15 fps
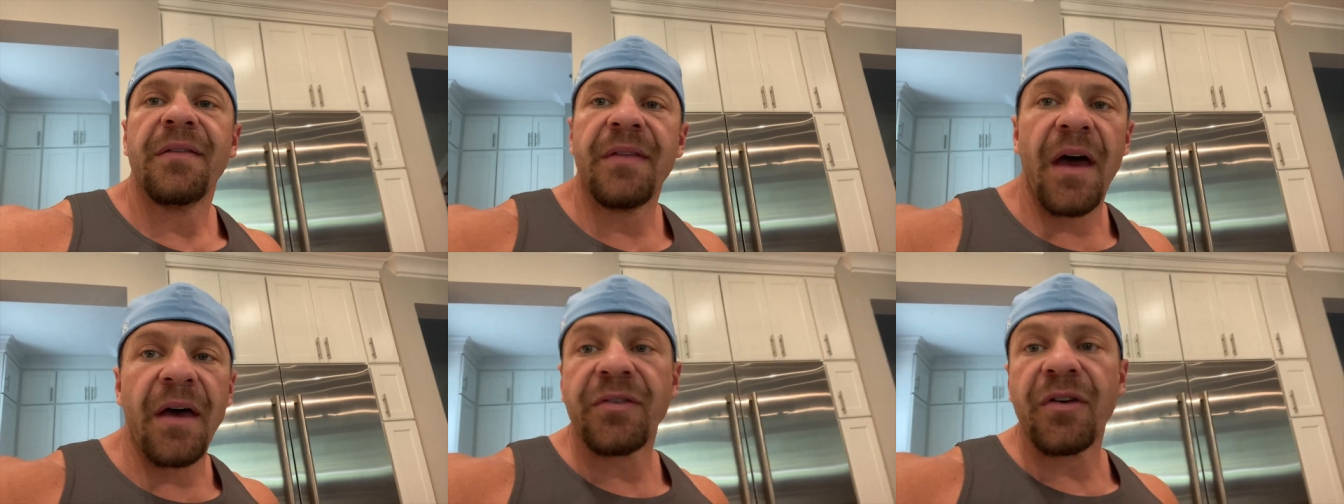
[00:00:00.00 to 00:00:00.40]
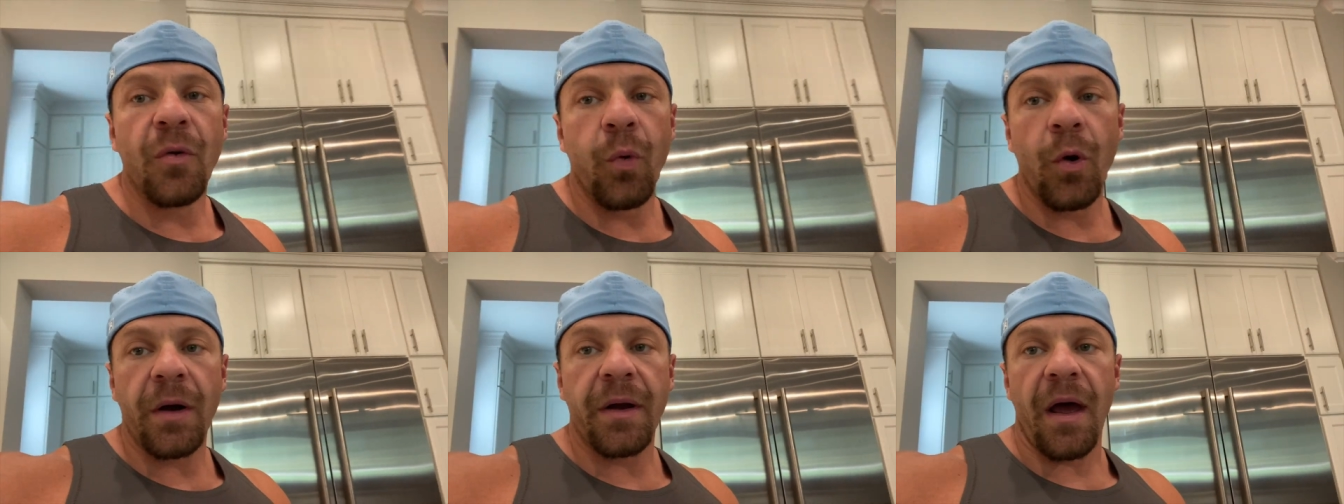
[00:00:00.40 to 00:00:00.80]
That was a good
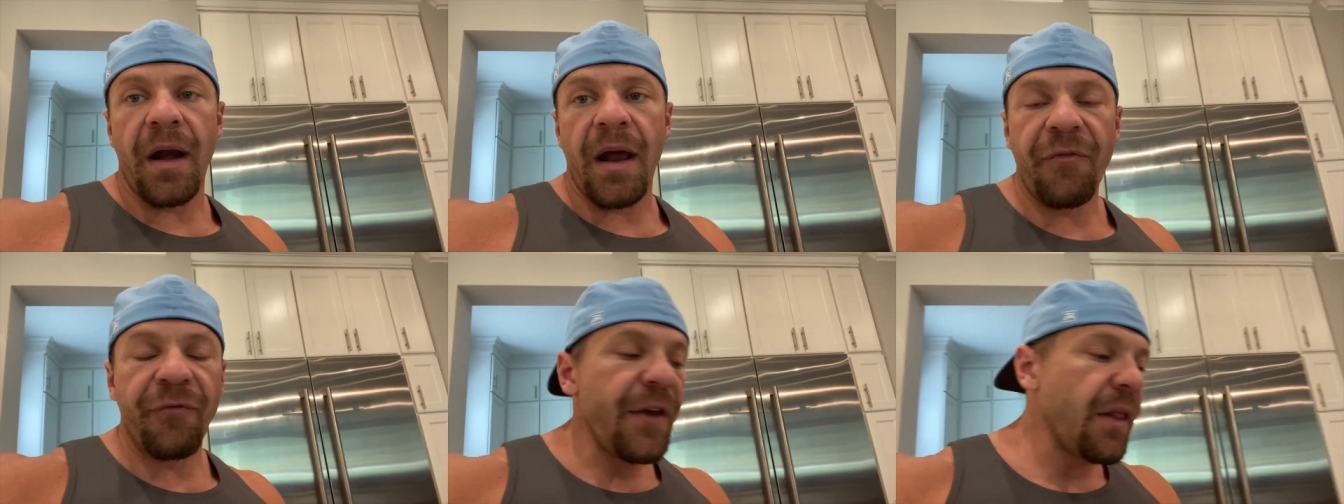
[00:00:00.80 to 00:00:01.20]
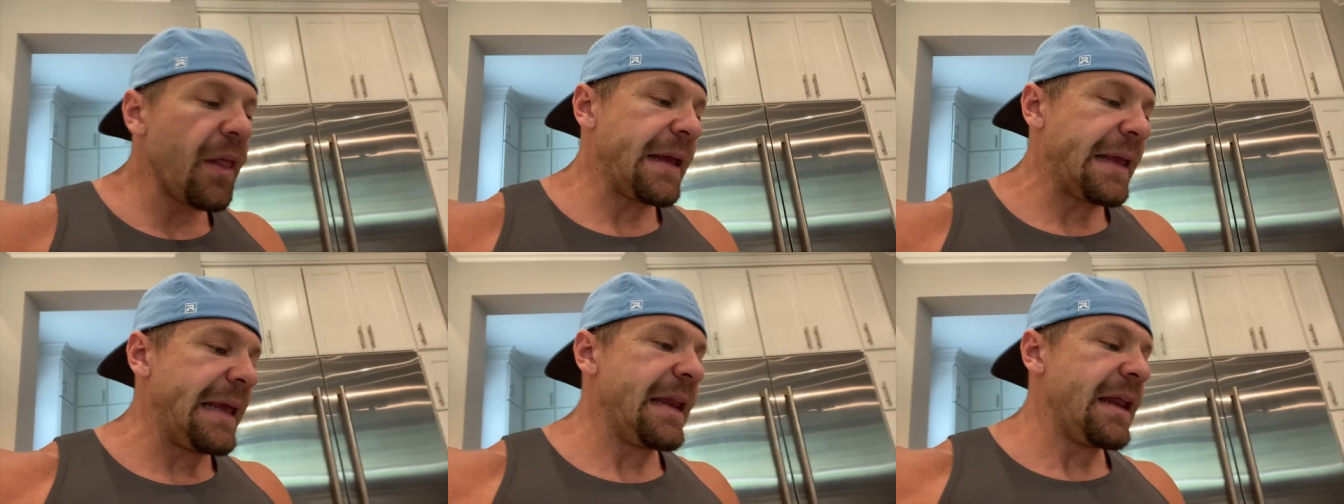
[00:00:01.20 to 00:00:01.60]
workout. I feel
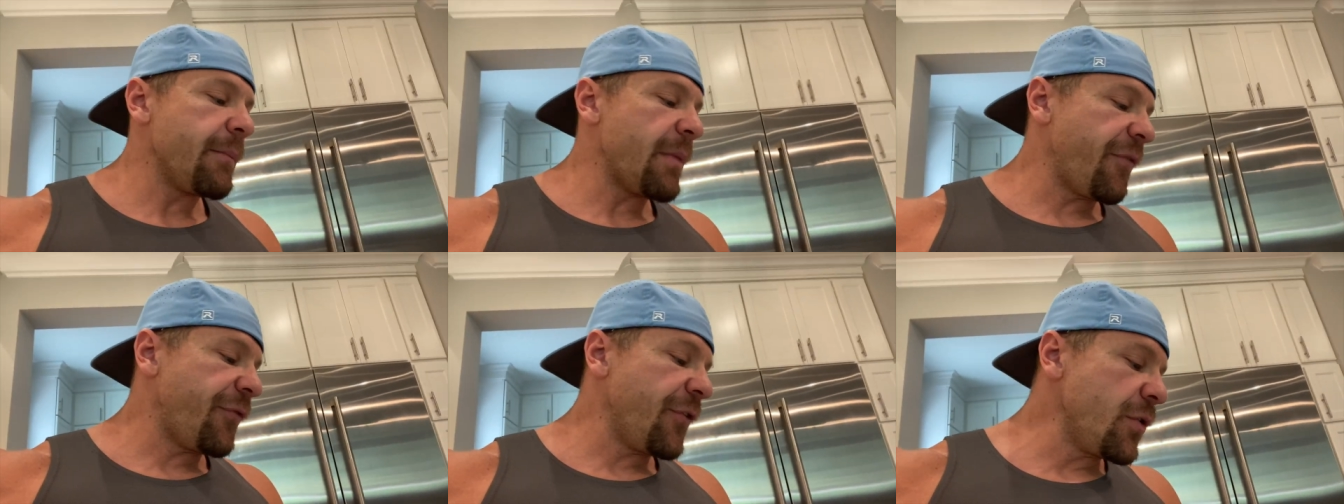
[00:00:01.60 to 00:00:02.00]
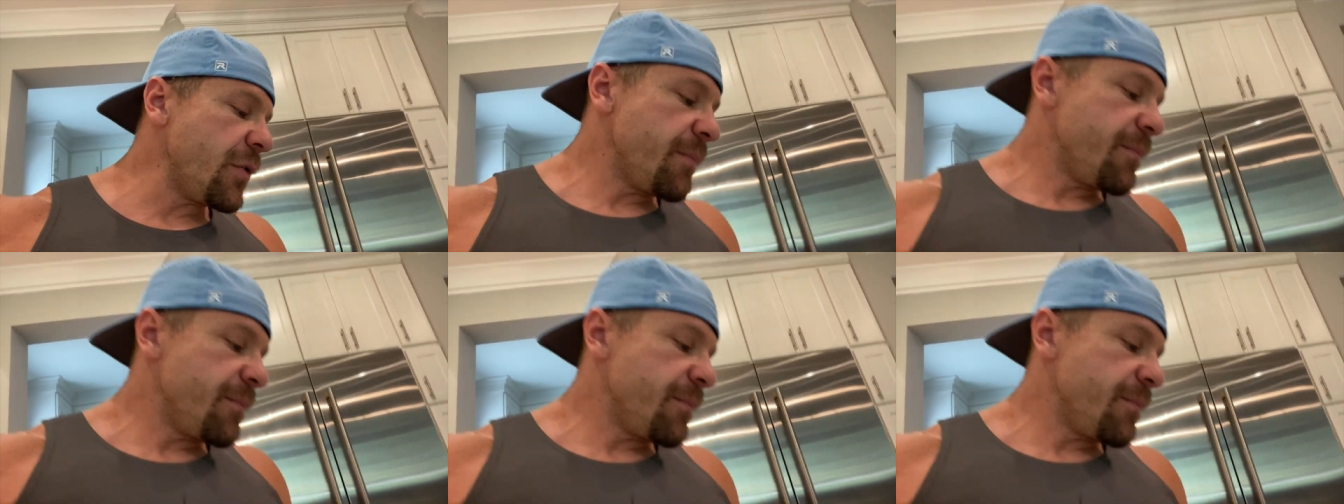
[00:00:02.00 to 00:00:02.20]
like eating my food.